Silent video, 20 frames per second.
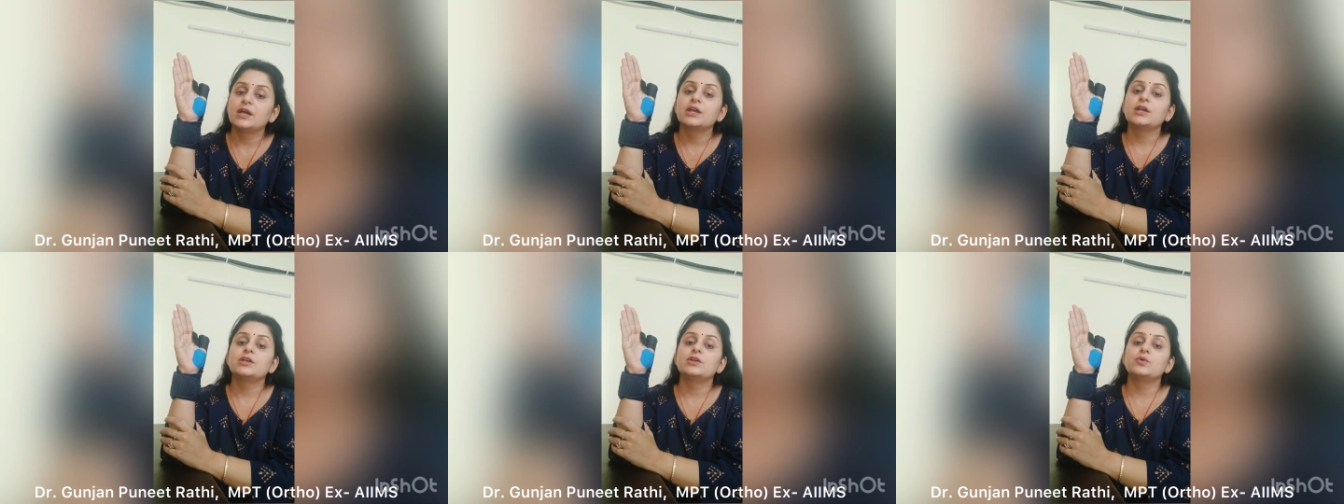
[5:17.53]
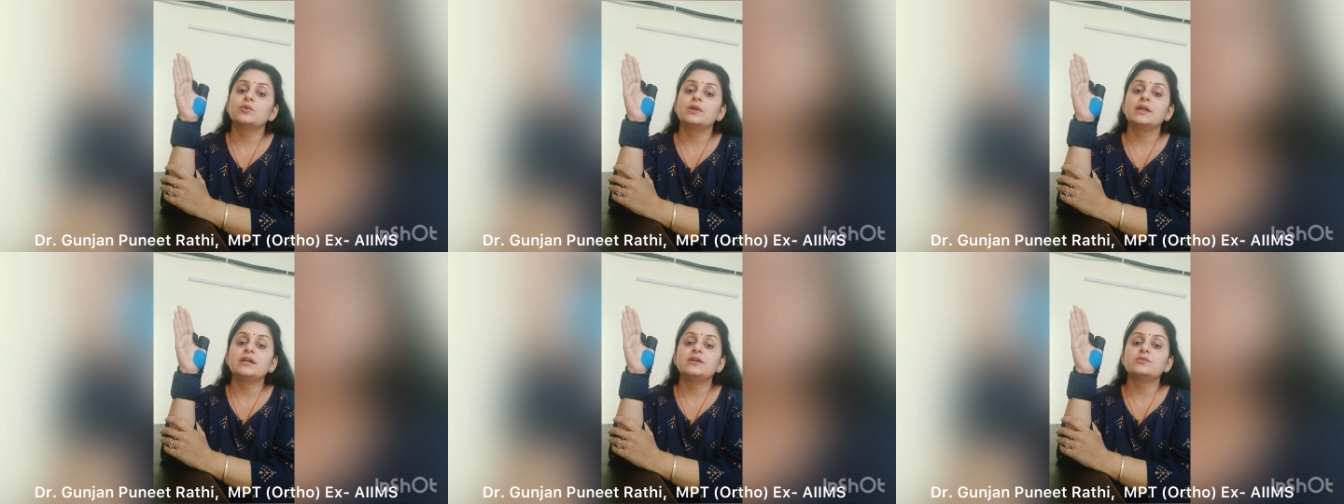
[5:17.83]
You
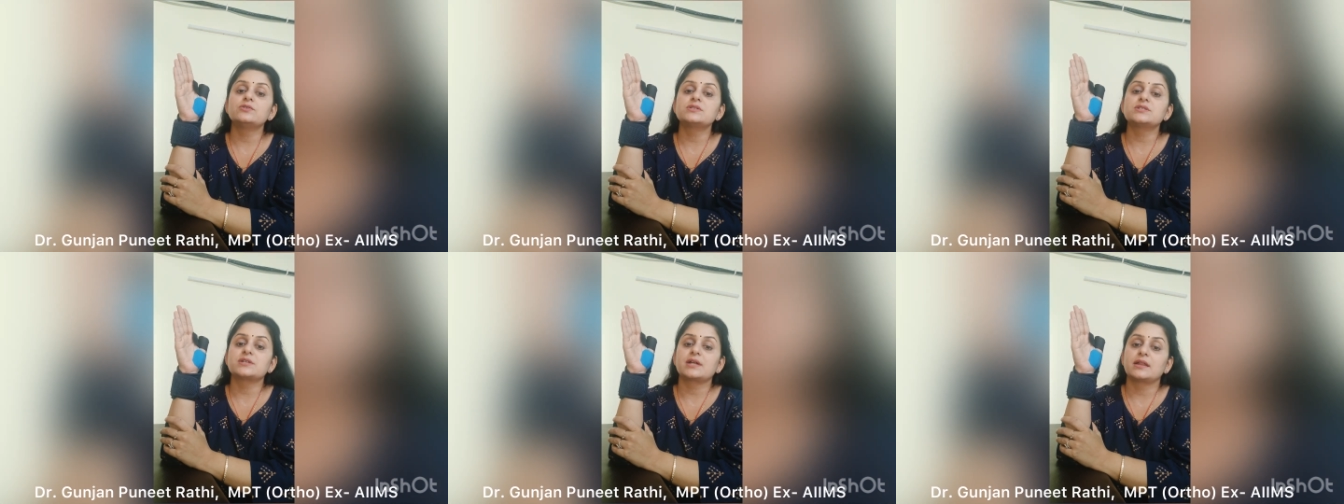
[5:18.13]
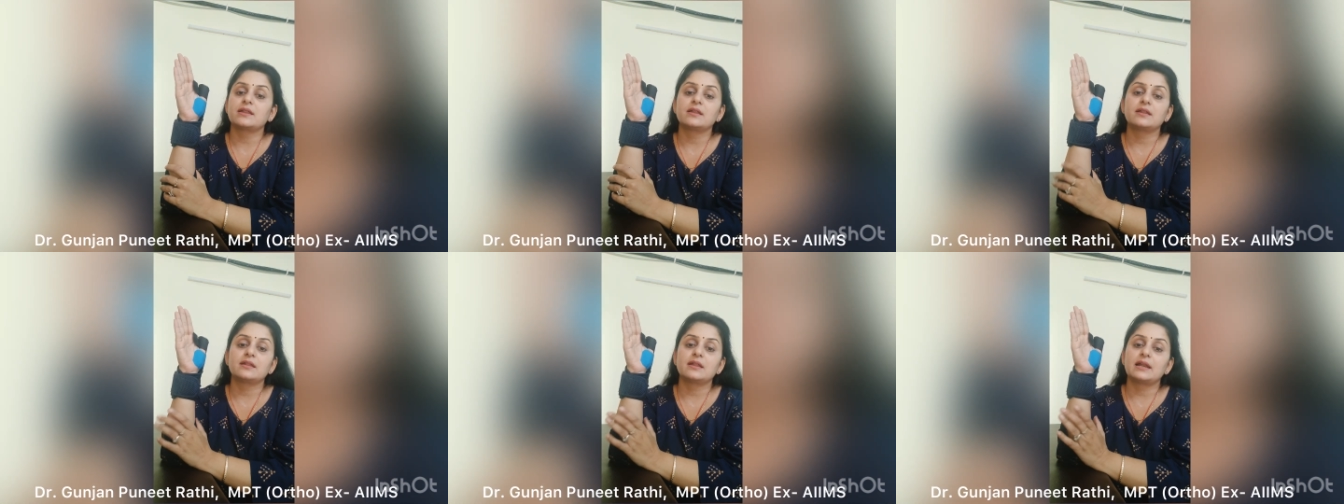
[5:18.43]
need to
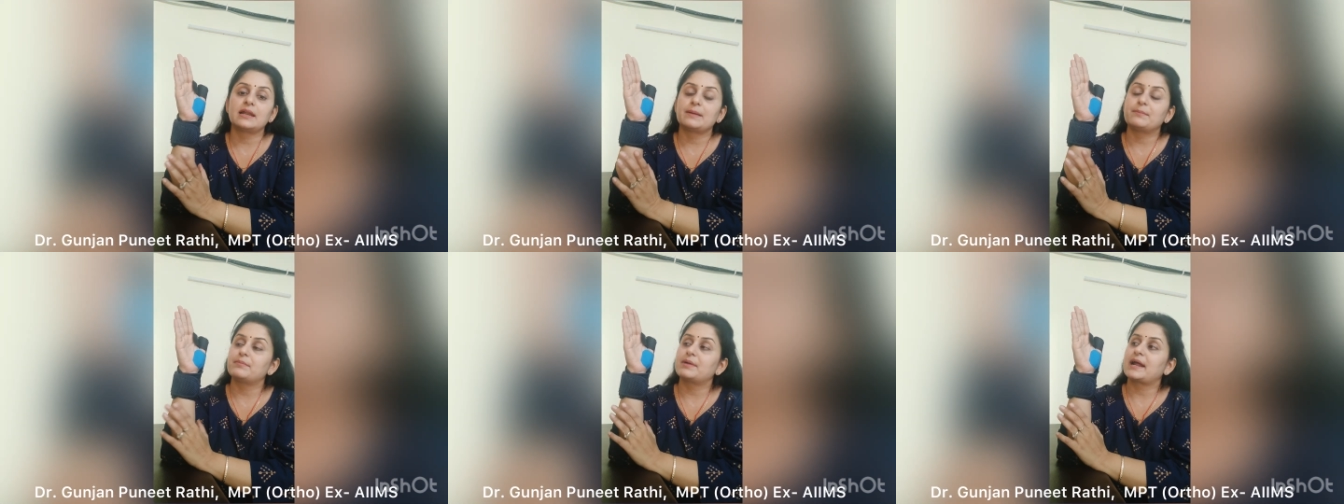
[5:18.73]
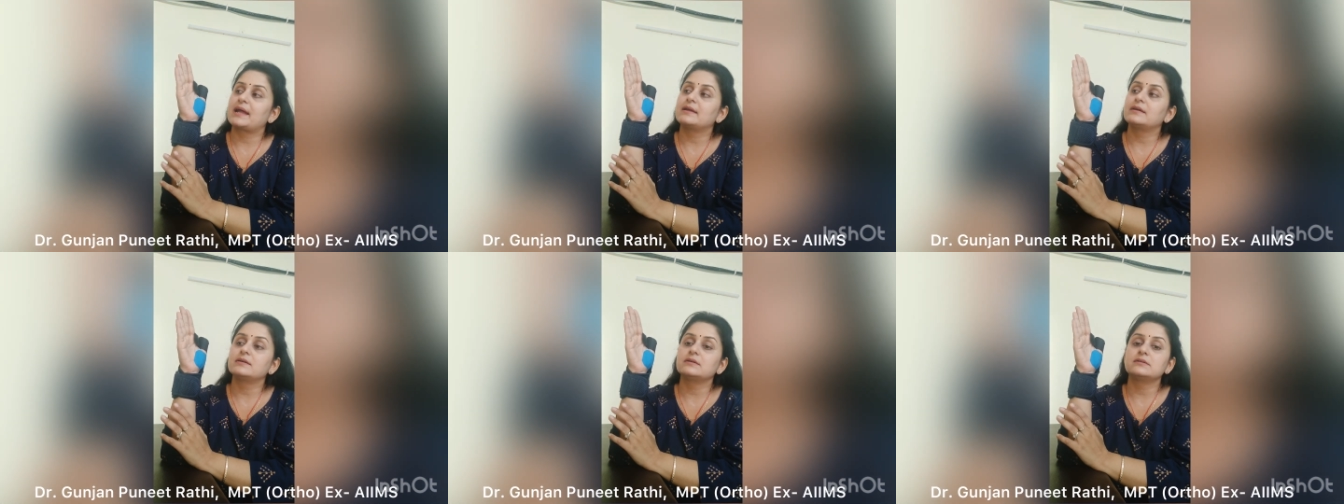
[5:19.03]
strengthen the
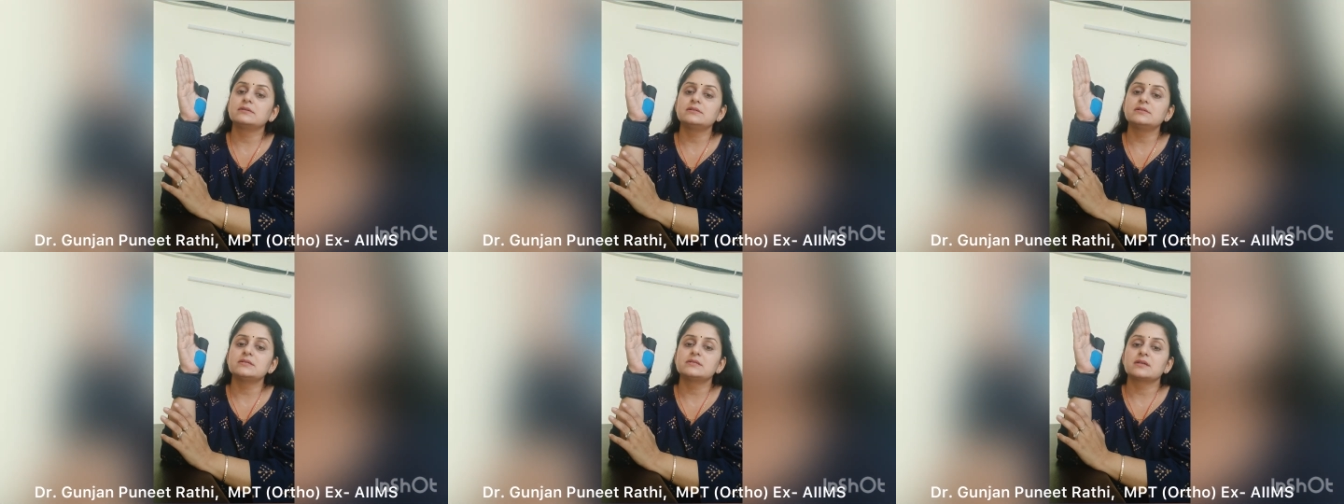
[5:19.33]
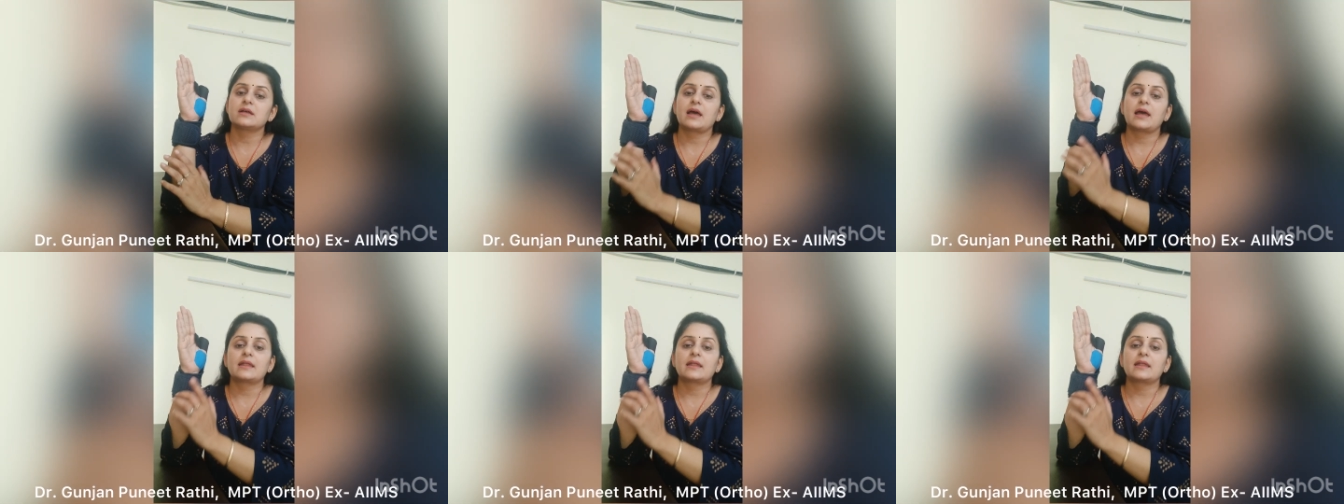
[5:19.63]
lumbricals,